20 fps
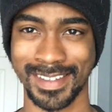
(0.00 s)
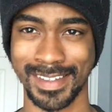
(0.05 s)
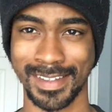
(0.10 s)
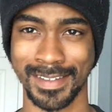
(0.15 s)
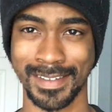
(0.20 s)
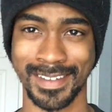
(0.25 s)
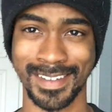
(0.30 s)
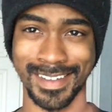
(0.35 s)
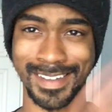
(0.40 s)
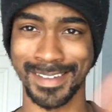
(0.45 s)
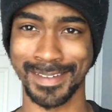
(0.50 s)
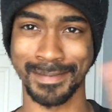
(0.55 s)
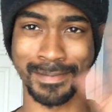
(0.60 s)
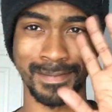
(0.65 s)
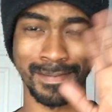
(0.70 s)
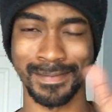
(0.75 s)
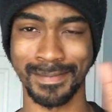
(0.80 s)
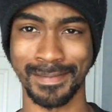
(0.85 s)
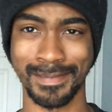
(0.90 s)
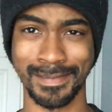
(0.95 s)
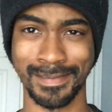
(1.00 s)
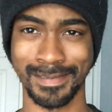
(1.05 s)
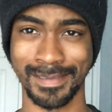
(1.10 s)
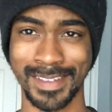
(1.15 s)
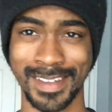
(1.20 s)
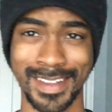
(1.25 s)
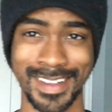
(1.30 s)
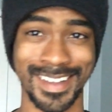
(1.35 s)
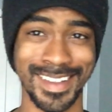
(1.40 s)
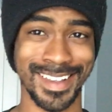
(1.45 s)
It's everyone's
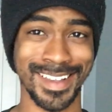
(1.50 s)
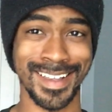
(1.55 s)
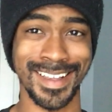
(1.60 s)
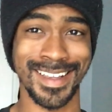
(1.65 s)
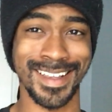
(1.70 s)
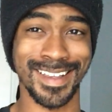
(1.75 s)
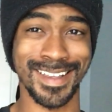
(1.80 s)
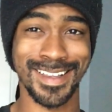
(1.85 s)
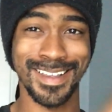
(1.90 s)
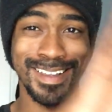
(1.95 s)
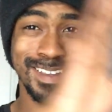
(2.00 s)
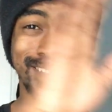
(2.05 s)
friend, it's